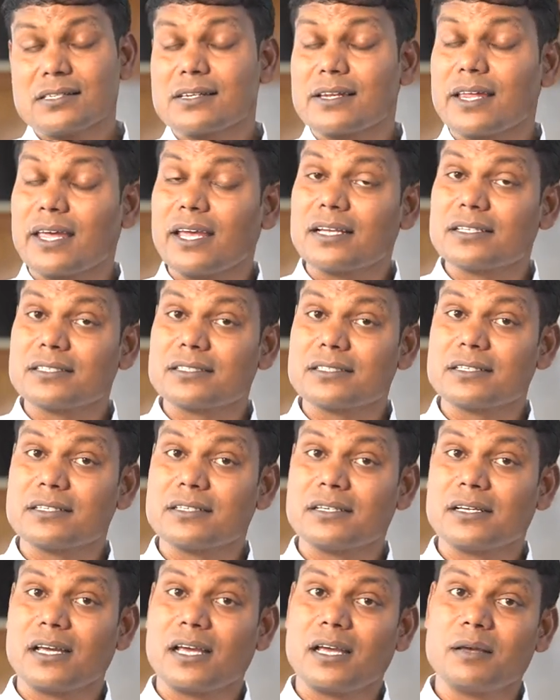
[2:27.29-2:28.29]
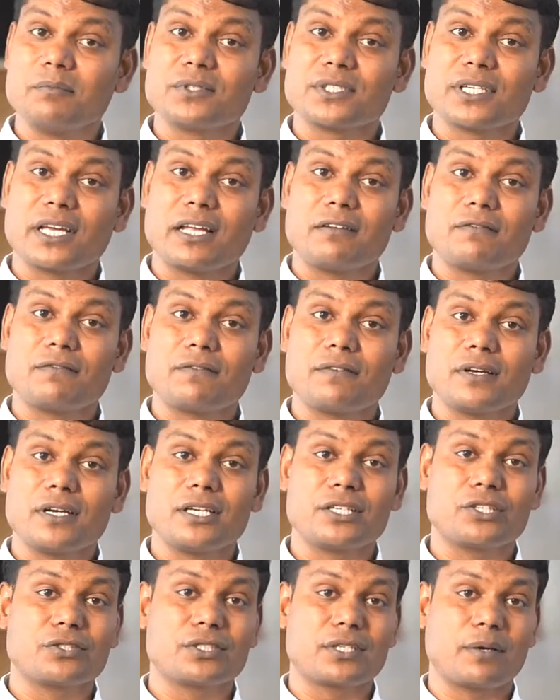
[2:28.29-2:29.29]
takes himself
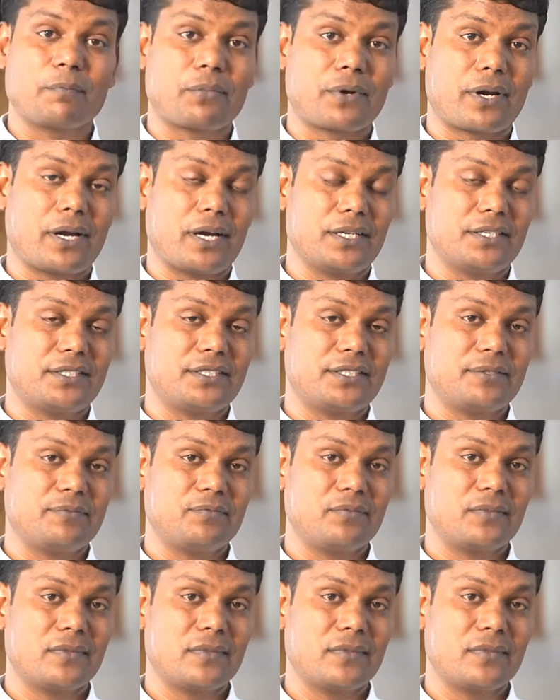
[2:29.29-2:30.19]
into surprise